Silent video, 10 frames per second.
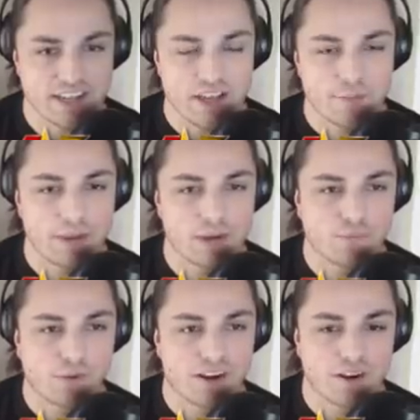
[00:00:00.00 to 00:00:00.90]
Maikel
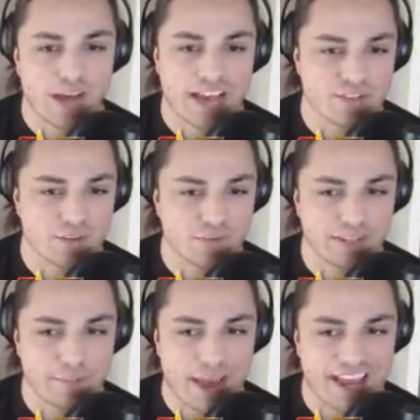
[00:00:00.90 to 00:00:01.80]
Franco hasn't really
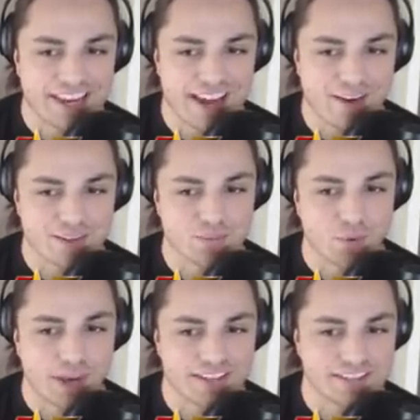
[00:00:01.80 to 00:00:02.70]
panned out as
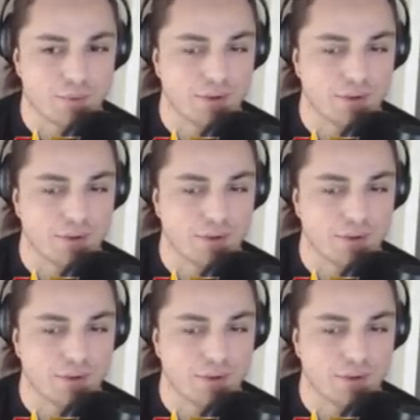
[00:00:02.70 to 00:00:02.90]
well as I would have